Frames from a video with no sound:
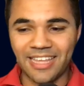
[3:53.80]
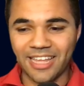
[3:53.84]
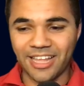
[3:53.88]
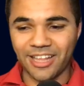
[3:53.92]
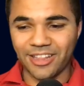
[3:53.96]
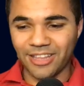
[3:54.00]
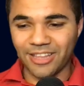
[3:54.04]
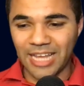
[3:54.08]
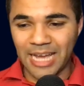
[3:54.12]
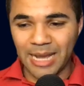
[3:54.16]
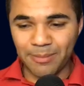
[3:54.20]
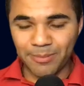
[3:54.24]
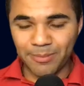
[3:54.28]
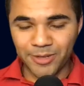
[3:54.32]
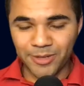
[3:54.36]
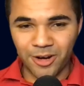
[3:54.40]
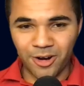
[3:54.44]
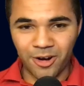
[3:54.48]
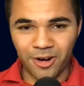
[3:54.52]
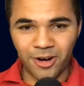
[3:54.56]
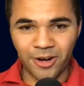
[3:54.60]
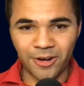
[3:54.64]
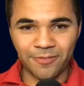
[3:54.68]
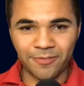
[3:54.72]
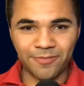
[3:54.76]
a lap
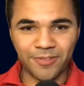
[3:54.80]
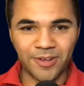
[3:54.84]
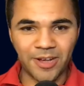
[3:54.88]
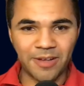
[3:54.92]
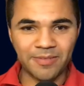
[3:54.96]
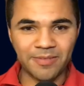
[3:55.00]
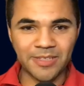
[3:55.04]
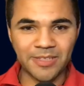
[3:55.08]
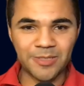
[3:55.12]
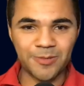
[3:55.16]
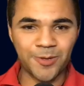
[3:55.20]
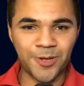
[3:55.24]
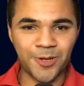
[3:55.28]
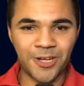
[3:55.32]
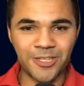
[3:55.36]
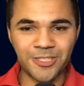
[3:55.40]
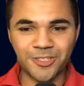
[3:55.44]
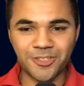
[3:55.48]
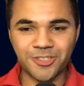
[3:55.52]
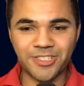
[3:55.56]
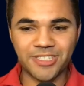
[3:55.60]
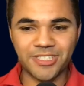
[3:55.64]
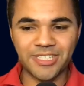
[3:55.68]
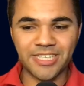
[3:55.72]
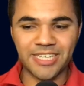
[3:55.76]
car involved as well, as
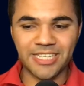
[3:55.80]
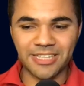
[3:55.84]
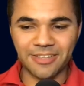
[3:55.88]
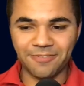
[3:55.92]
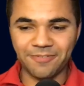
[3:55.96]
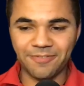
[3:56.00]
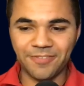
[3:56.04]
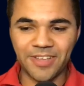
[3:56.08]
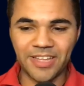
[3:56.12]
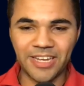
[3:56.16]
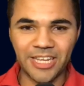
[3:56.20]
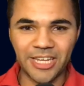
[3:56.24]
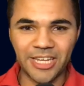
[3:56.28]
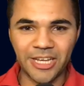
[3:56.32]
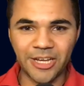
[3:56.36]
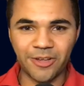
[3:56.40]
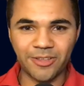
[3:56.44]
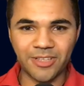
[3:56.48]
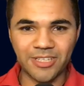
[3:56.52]
you see in the video,